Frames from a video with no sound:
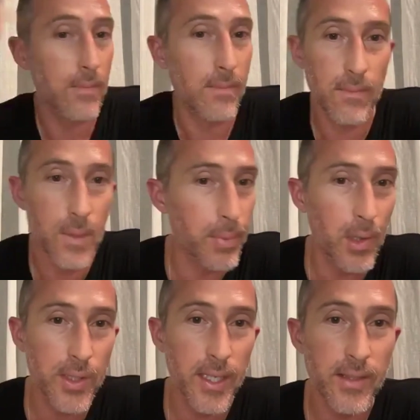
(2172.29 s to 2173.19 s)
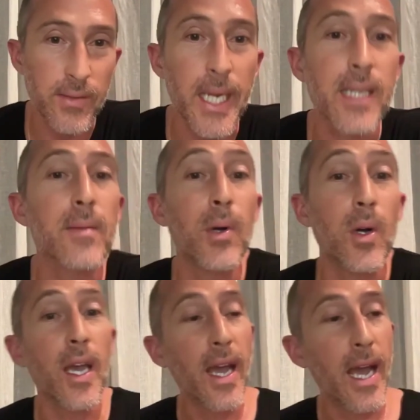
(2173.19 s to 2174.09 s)
the process of making the
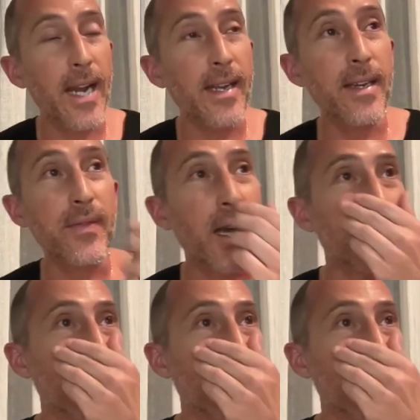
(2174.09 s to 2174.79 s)
book. And in fact,